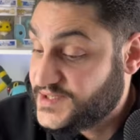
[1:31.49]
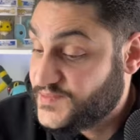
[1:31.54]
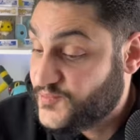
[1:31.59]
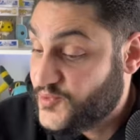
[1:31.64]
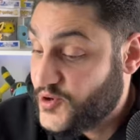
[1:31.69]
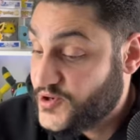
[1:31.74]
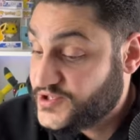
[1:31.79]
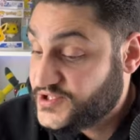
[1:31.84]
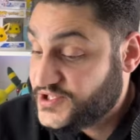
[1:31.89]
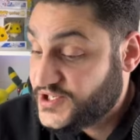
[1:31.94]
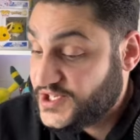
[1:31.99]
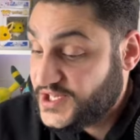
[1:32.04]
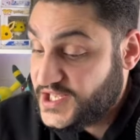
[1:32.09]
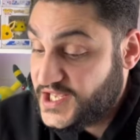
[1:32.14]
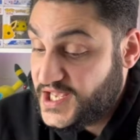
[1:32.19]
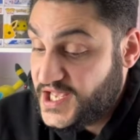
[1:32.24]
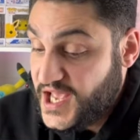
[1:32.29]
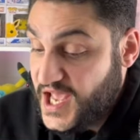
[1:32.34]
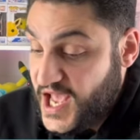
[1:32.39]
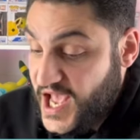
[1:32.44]

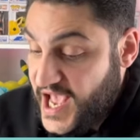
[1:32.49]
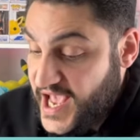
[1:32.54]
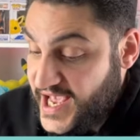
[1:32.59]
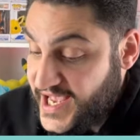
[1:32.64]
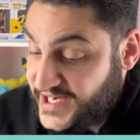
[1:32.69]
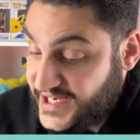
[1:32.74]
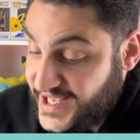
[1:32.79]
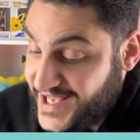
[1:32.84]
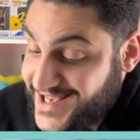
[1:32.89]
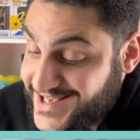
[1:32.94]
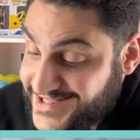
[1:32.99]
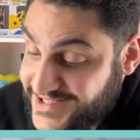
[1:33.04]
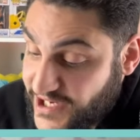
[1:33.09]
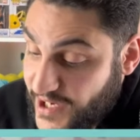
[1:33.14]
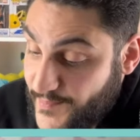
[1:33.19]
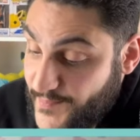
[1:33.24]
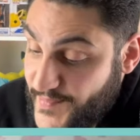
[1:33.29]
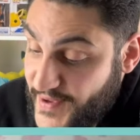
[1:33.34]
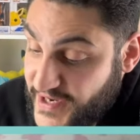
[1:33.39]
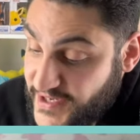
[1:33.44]
Personally, it is
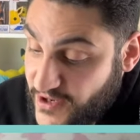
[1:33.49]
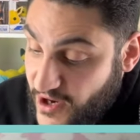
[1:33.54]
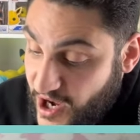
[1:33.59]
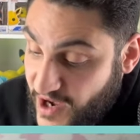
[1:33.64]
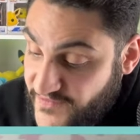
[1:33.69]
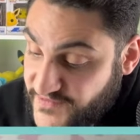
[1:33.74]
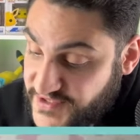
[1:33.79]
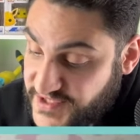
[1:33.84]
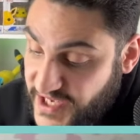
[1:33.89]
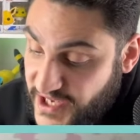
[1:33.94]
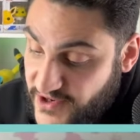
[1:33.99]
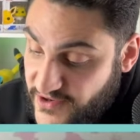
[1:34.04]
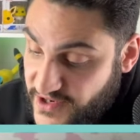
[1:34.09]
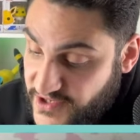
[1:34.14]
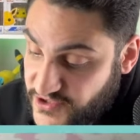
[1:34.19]
a bit off center.